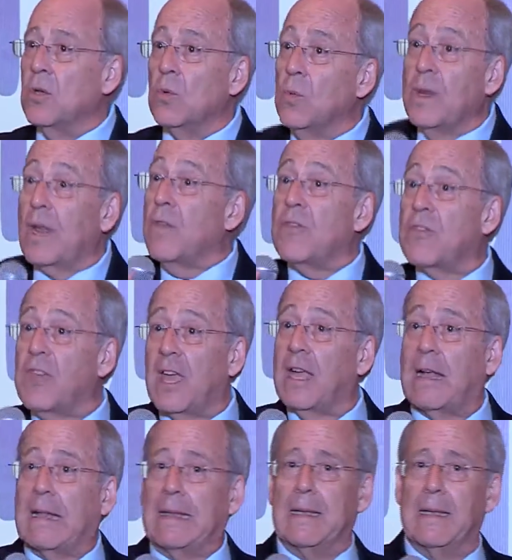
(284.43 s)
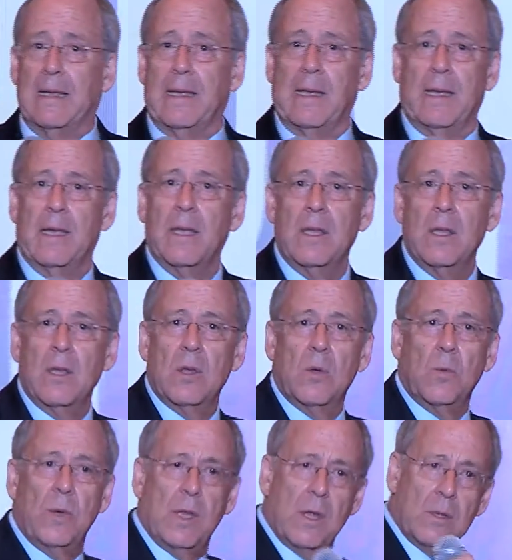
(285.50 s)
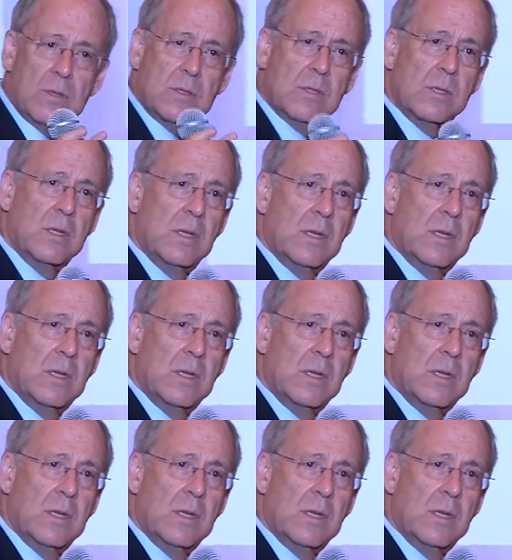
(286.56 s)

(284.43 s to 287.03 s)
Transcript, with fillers: we don't think clearly. We don't